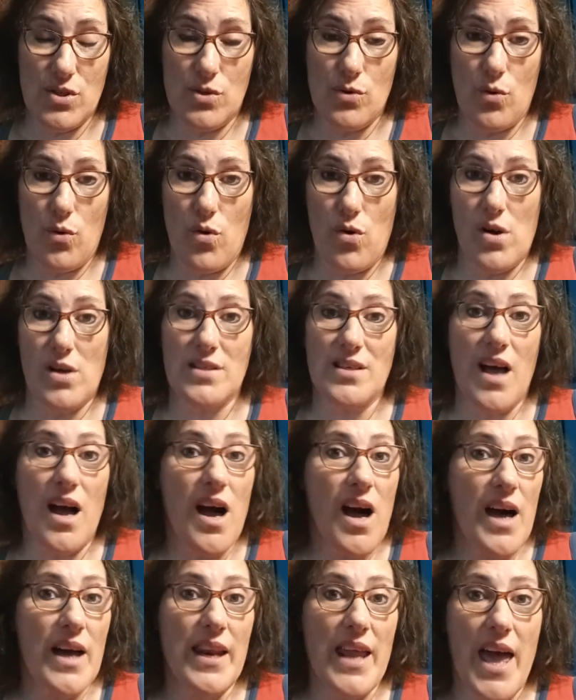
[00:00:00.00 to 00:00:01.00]
dogs,
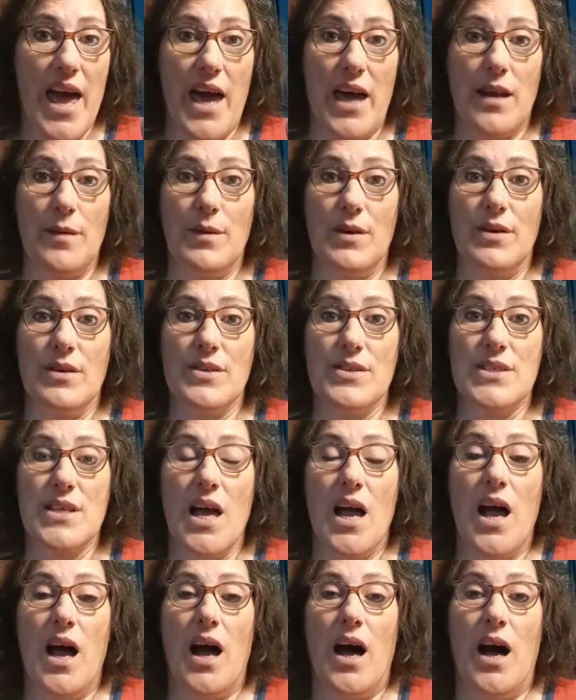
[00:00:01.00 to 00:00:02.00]
on animals.
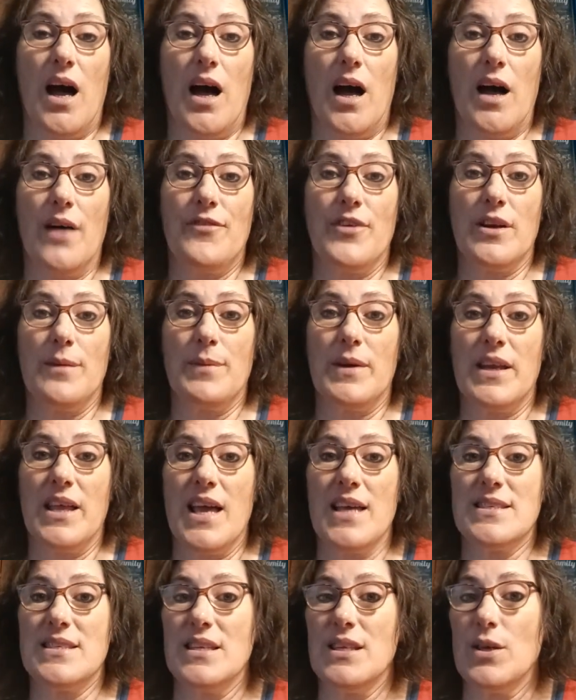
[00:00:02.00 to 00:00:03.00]
If anybody
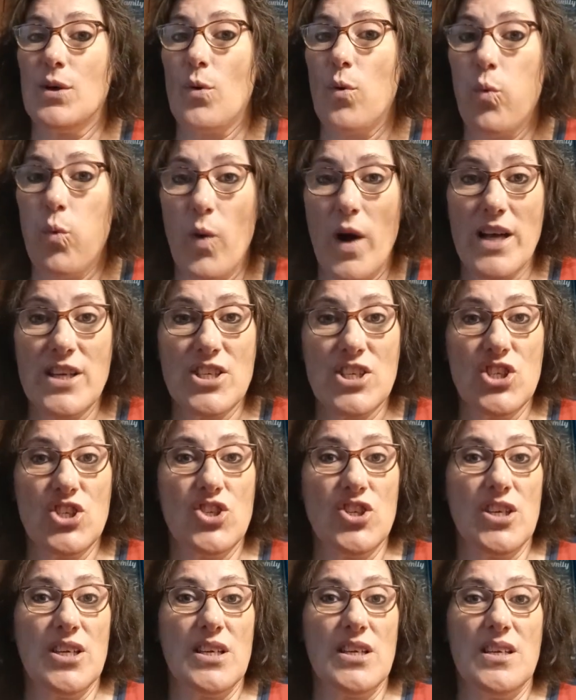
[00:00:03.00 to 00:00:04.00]
has any
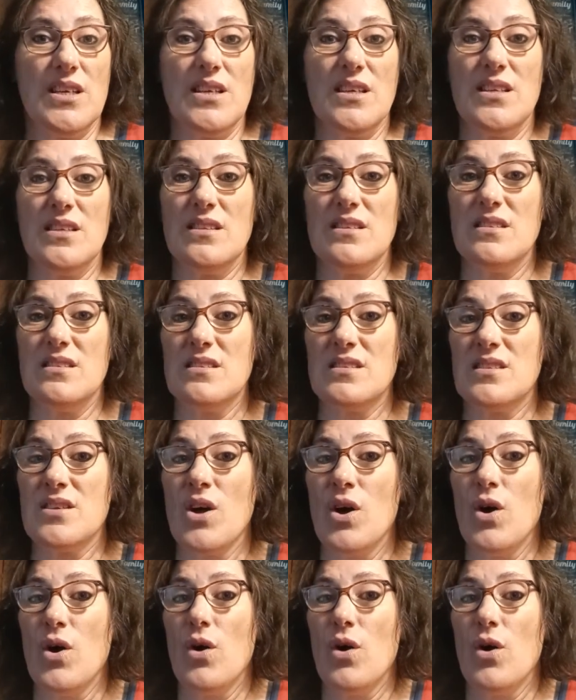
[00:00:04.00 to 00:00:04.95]
questions